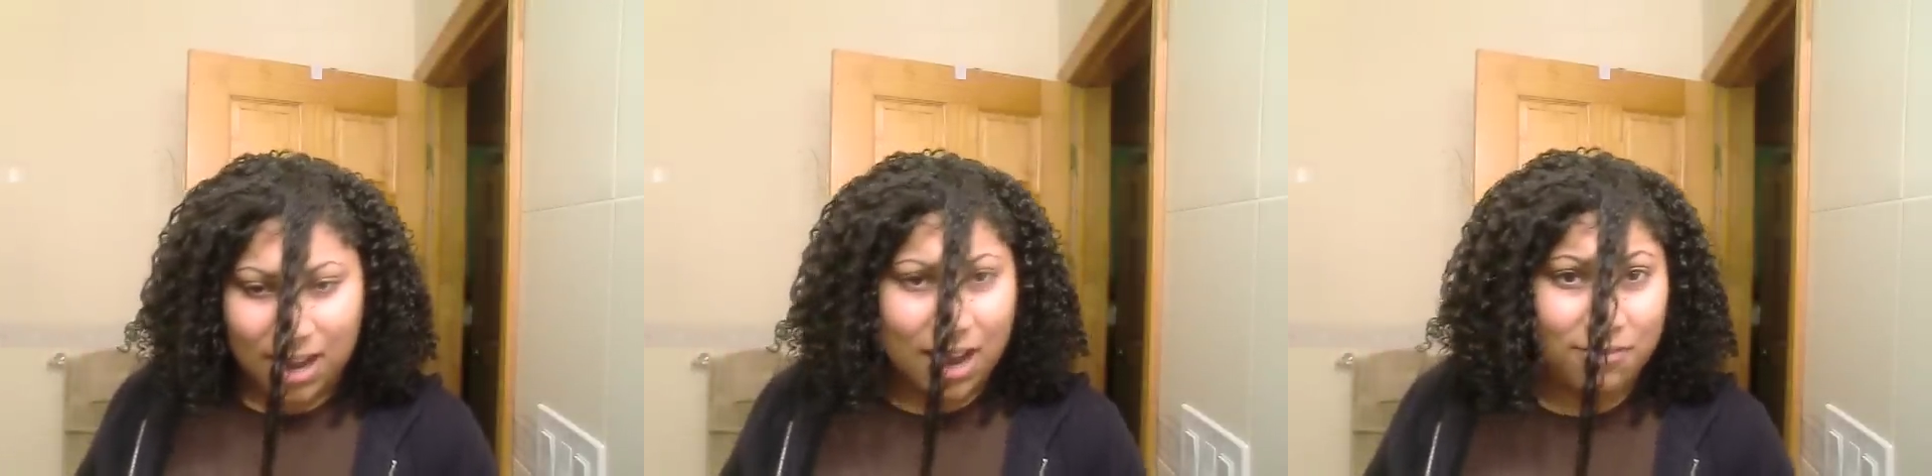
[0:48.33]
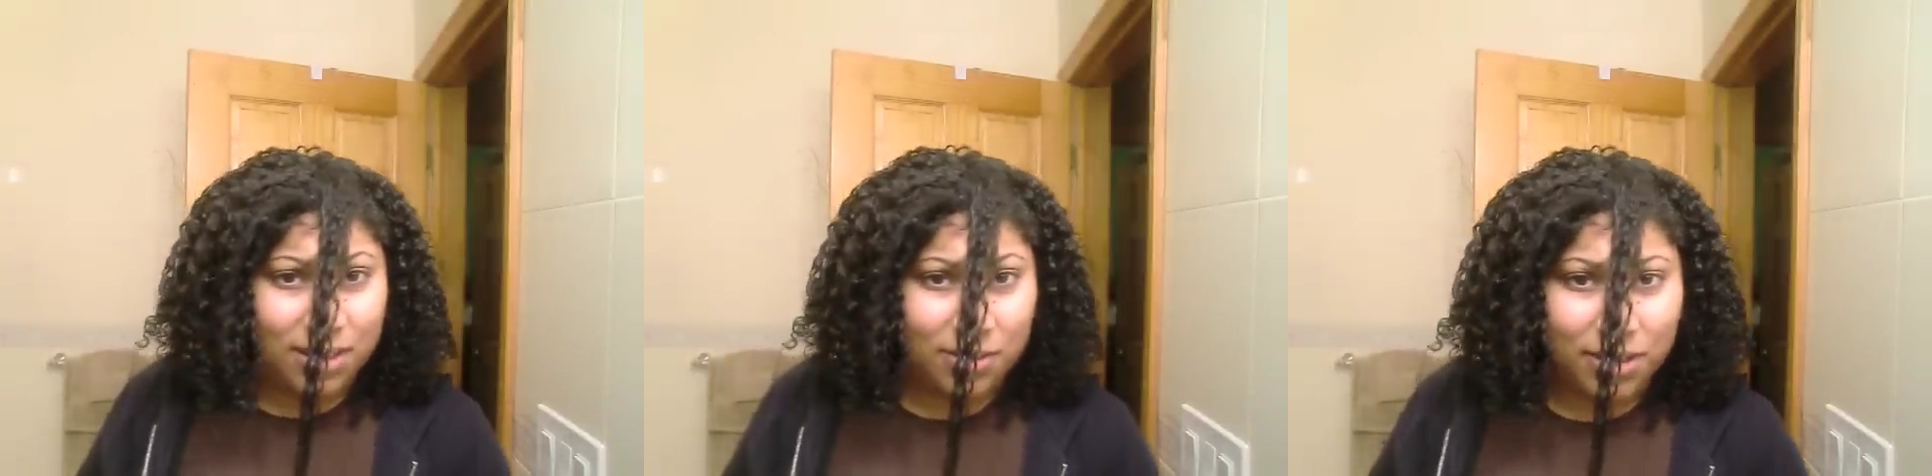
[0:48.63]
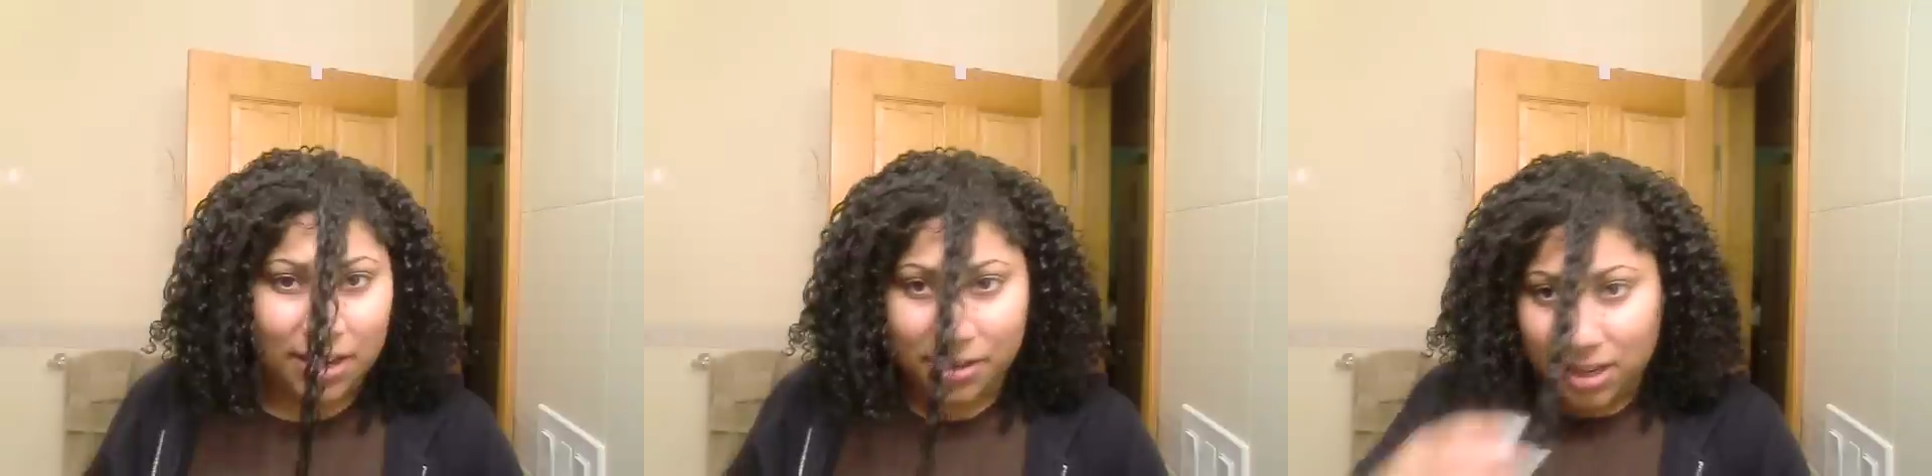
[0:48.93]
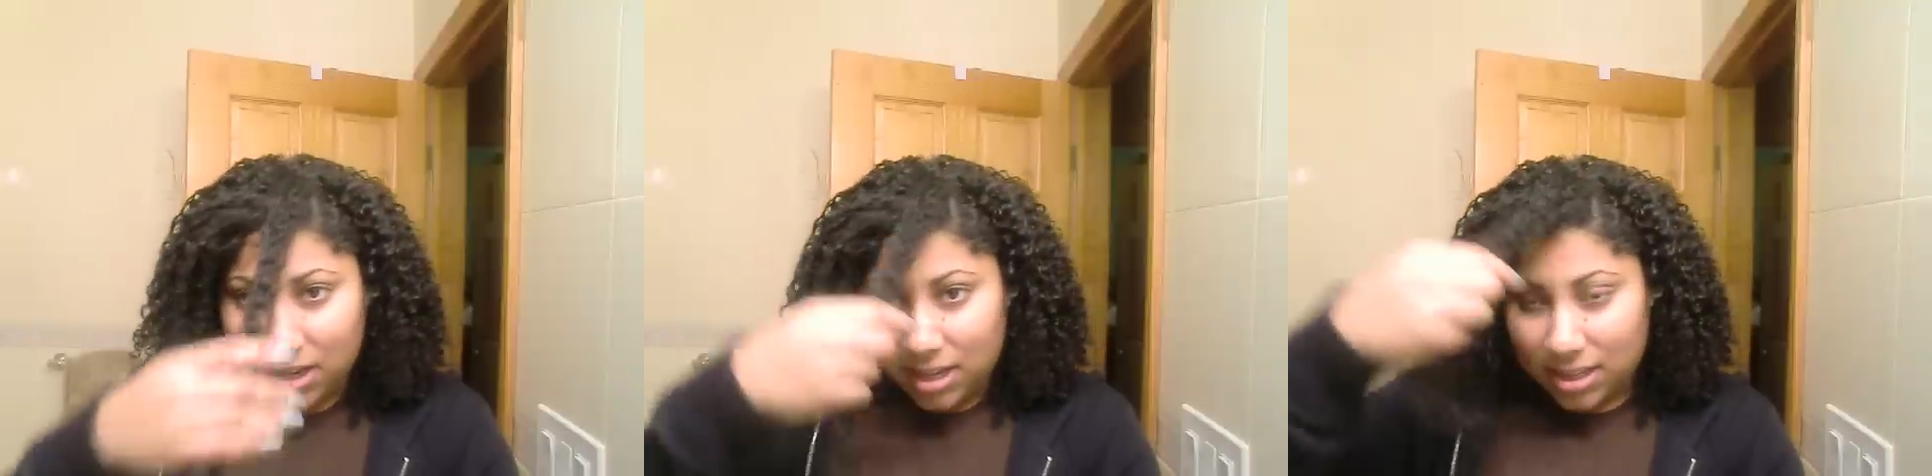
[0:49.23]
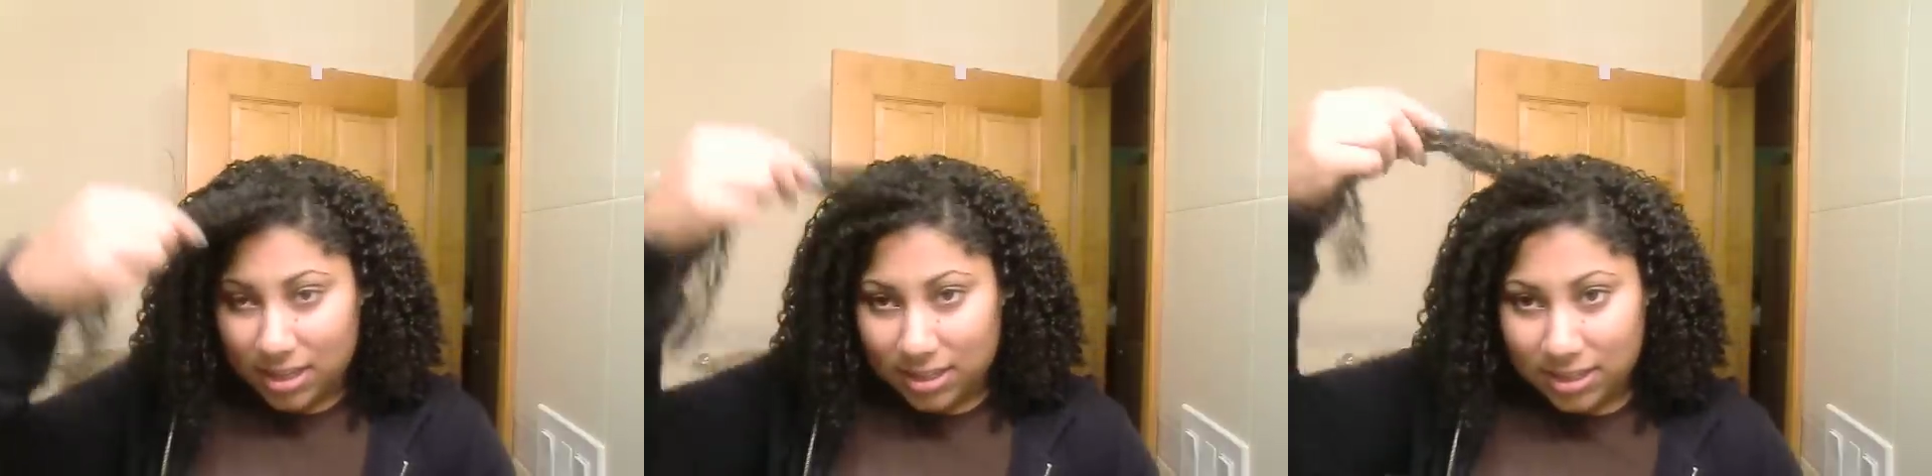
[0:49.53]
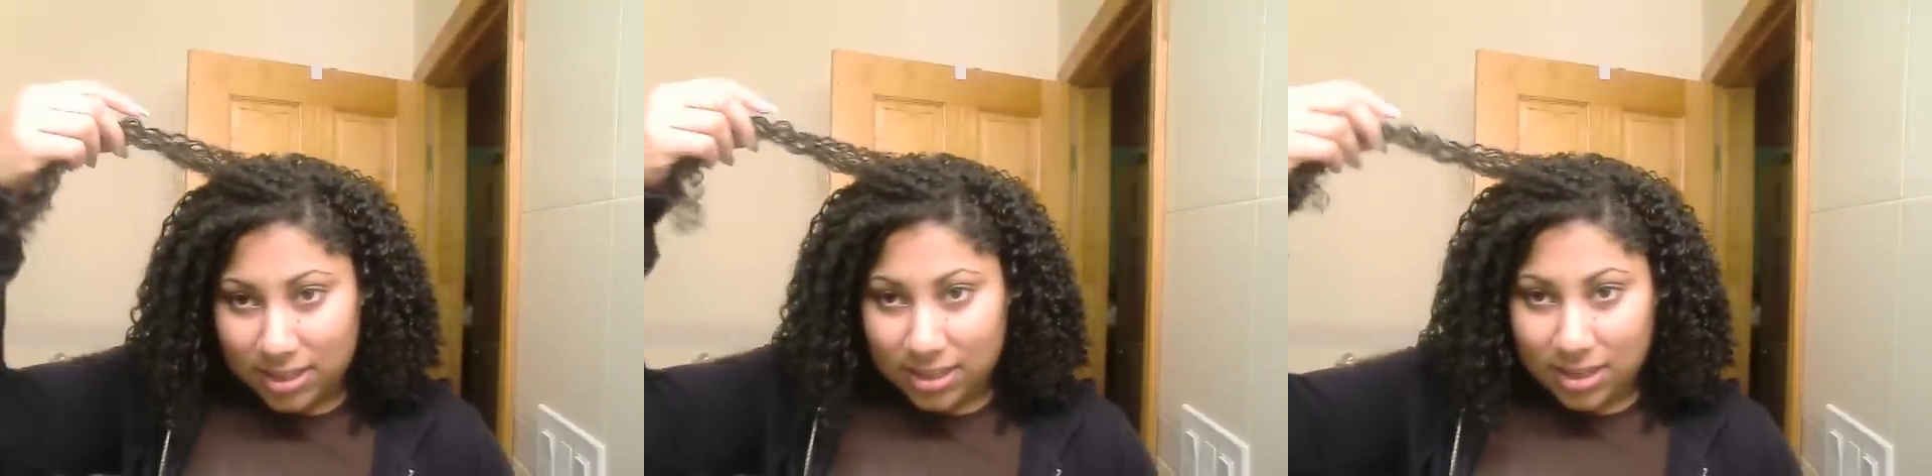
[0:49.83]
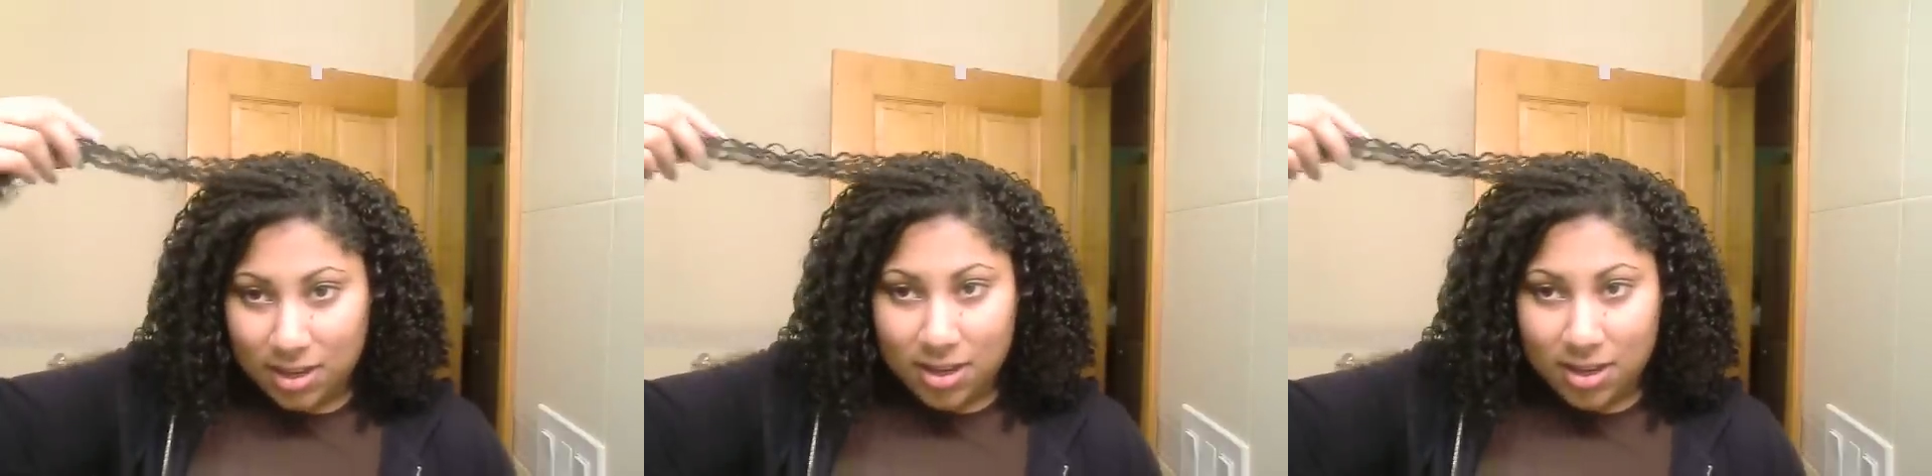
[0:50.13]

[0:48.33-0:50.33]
I really don't care. This,